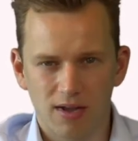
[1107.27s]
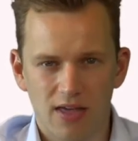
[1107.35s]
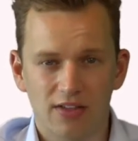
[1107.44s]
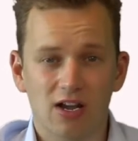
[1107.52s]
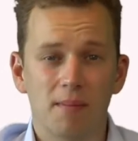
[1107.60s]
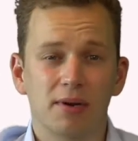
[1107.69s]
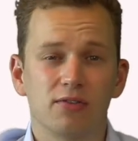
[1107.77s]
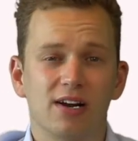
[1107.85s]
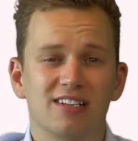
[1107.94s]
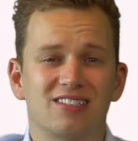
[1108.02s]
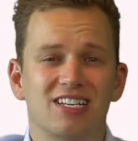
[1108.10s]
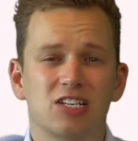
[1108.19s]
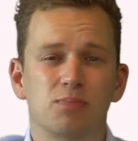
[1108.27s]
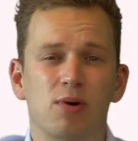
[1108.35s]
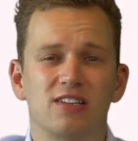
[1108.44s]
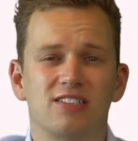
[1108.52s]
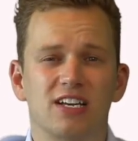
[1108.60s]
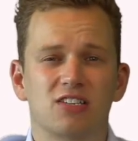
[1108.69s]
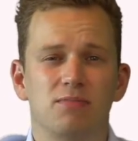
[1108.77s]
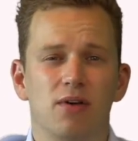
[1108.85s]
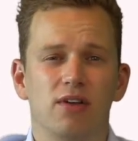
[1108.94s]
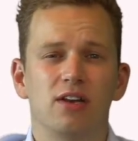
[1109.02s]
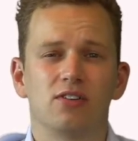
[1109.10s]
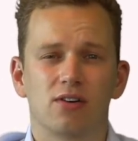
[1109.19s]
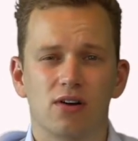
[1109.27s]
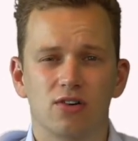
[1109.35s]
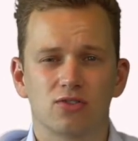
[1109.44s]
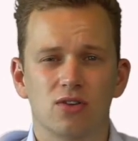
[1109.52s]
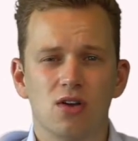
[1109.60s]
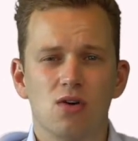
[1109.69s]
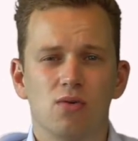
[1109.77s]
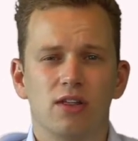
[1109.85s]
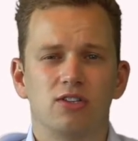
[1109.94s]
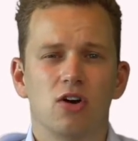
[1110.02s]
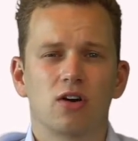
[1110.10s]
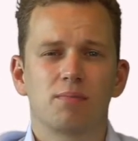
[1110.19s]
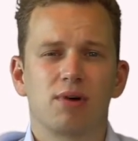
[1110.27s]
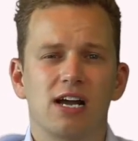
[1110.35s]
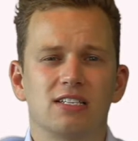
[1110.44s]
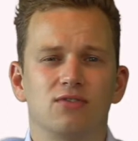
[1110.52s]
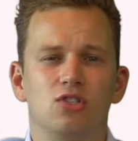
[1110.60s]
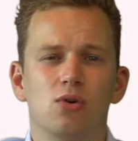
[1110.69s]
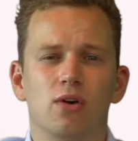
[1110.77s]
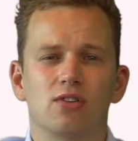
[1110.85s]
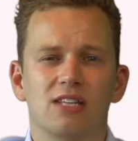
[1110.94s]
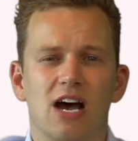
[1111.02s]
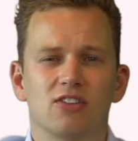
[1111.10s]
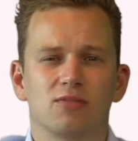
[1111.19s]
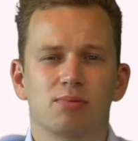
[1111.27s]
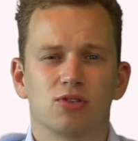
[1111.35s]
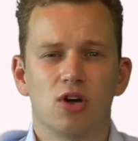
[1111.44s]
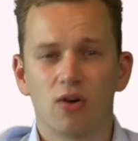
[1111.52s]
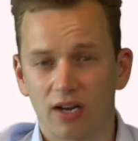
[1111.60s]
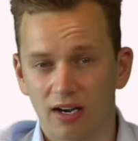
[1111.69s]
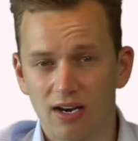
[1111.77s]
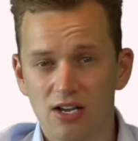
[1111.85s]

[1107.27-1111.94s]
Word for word: and the company raised six point six million euros with a token price of two hundred thousand per token.